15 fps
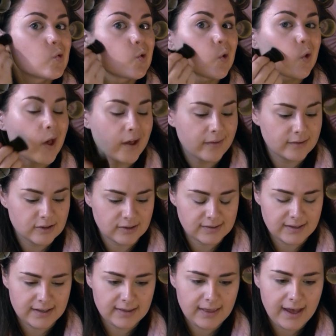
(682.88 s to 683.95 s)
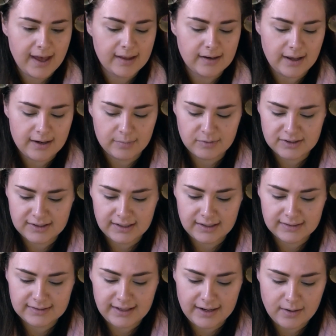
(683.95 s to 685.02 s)
So that, just like that. And I'm just going
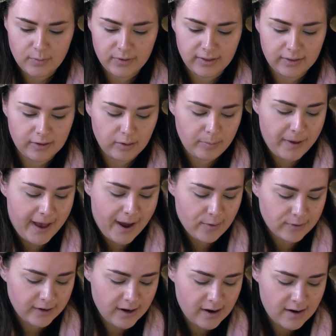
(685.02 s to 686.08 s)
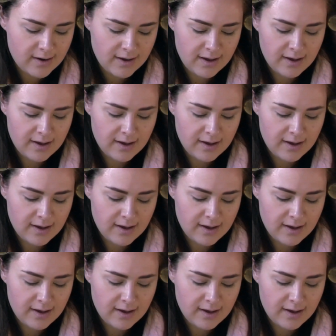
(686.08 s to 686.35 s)
to set it with a little powder,